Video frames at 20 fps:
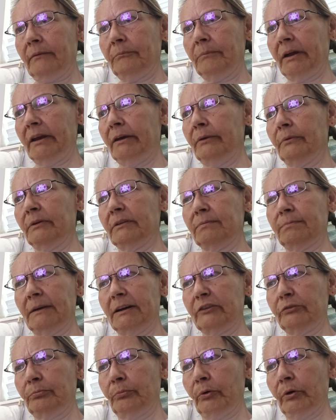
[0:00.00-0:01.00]
But it was
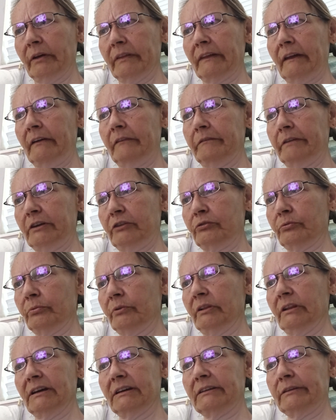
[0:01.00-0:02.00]
much more than a
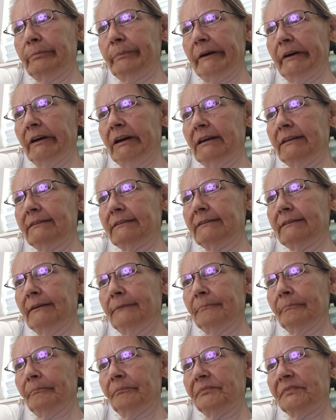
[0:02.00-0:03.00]
visual experience.
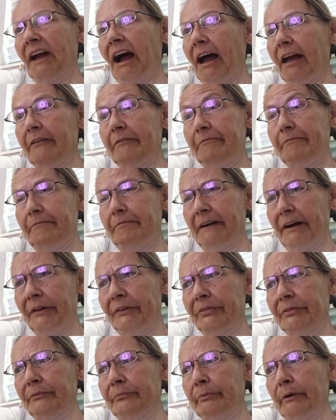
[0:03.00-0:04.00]
I
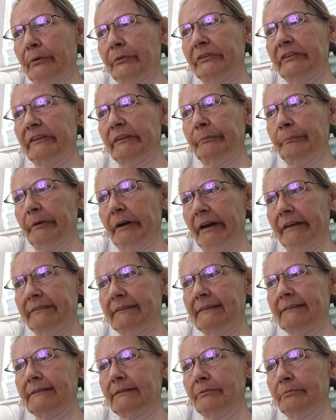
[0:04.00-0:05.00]
felt the rose's
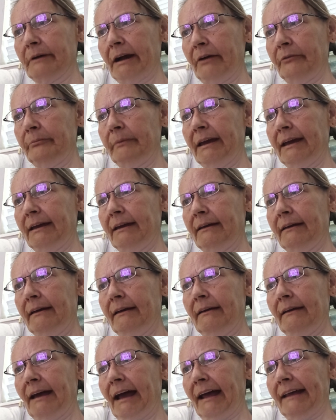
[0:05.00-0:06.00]
presence around me,
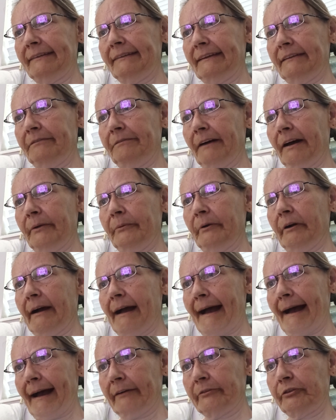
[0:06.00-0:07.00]
as if I
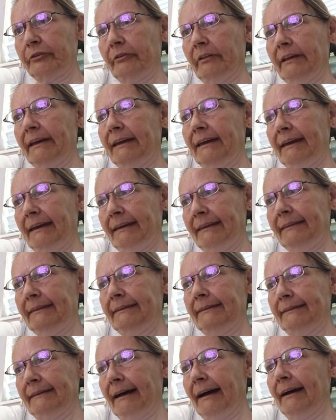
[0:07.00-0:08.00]
were actually
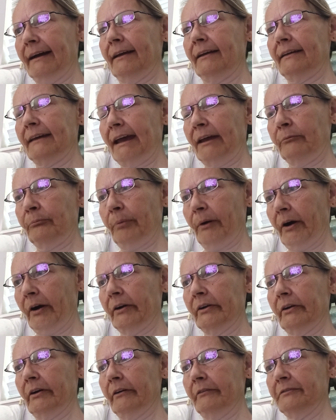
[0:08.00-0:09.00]
inside and
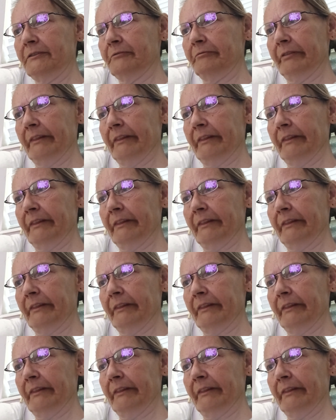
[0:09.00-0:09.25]
part of the